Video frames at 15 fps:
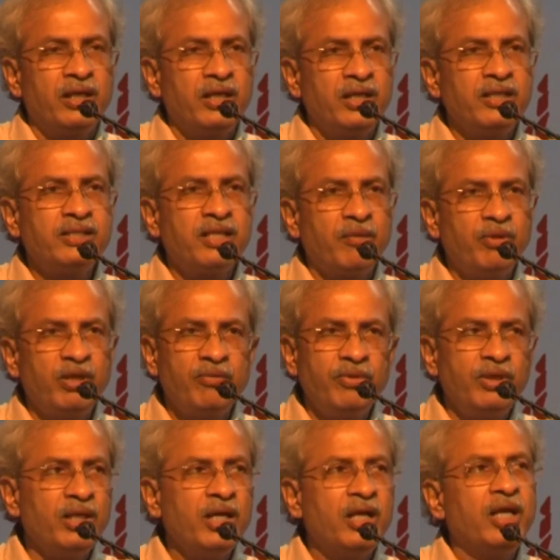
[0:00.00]
is
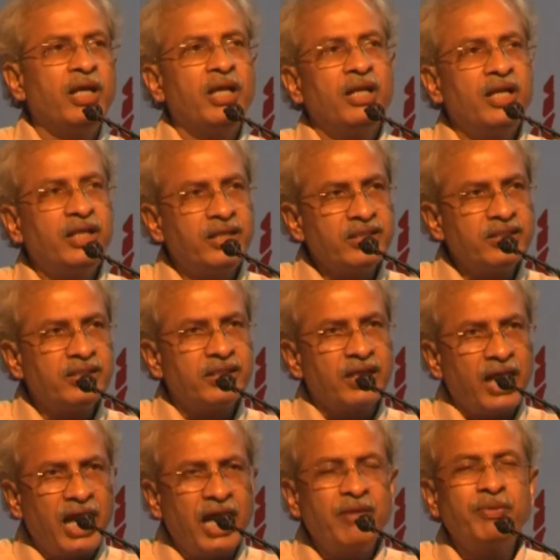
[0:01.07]
available. Let
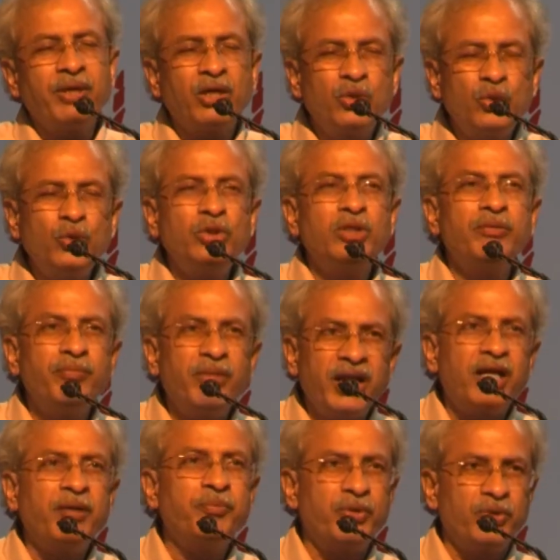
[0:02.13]
us have a good
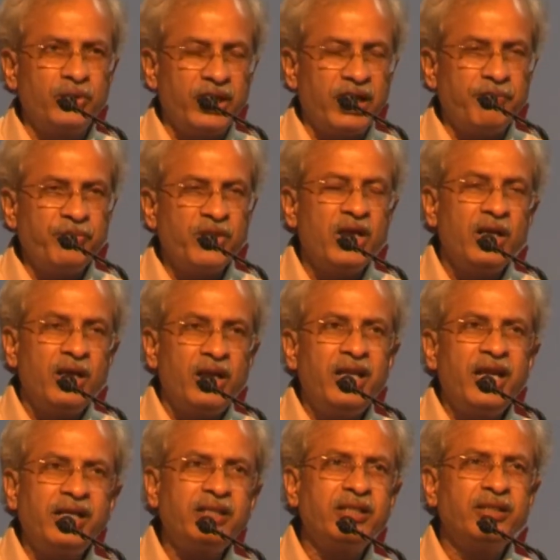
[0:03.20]
mega program.
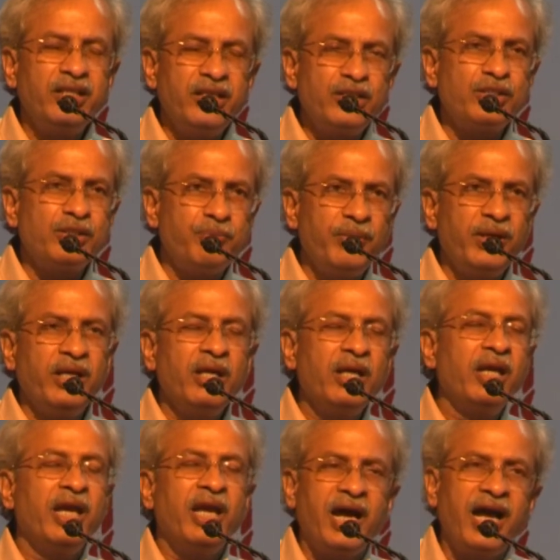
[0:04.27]
Let this be
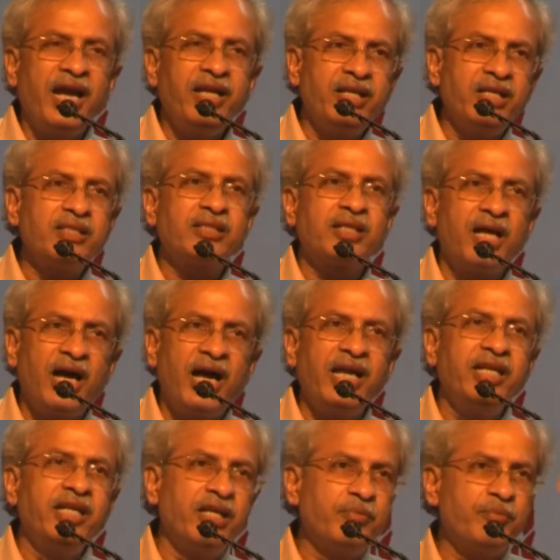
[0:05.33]
a high-risk,
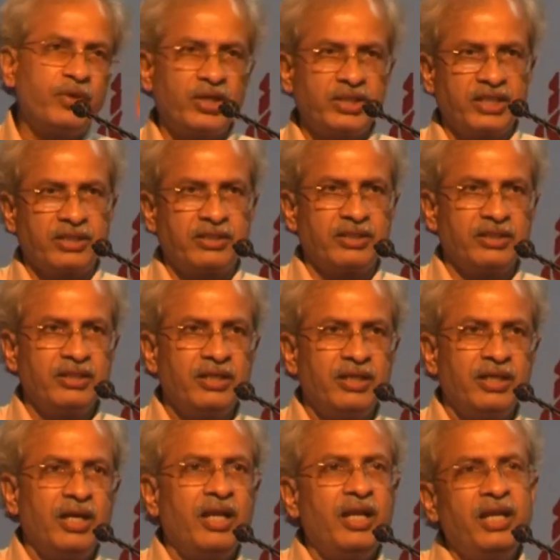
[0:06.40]
high-gain project.
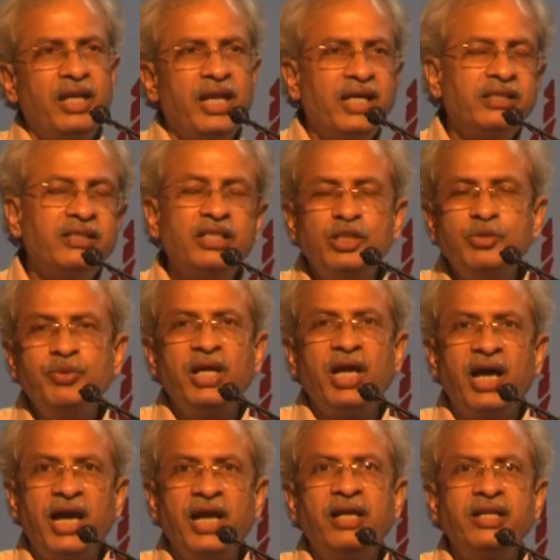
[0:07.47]
Let this be a
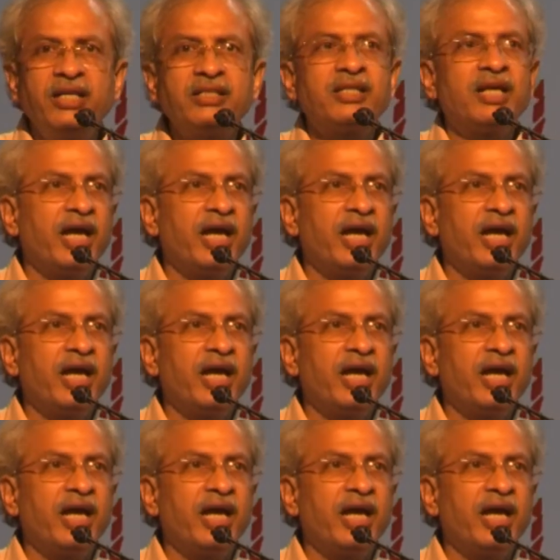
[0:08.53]
high-risk,